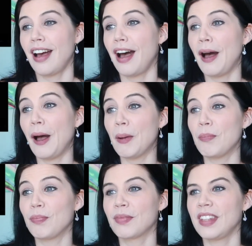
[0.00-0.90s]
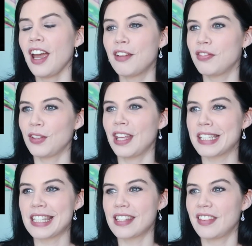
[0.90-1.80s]
I feel
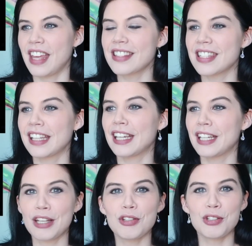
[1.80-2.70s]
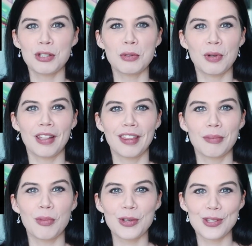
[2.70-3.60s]
that's like an issue
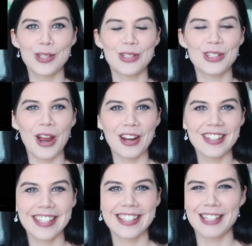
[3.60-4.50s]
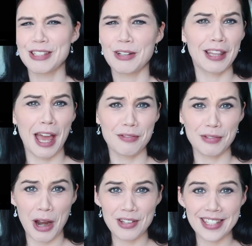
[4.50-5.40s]
with most narcissists, or a lot of
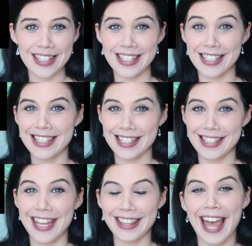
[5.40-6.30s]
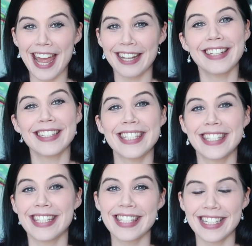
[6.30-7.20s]
narcissists, is they lack
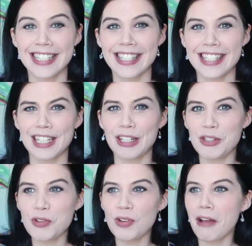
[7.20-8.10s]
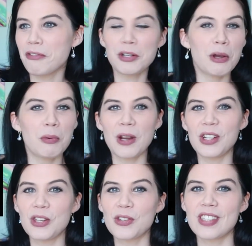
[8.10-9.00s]
consistency. You never know
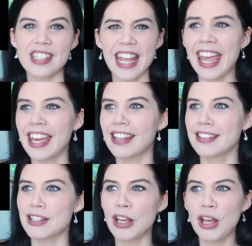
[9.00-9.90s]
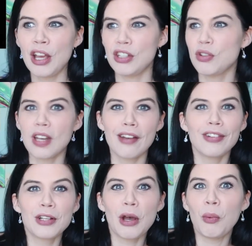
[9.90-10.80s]
where you stand. You
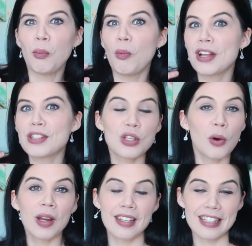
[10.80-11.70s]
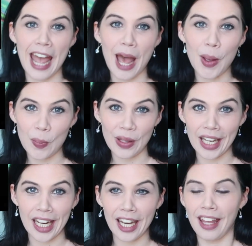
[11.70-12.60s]
never know what's going to
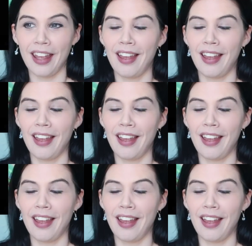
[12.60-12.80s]
happen.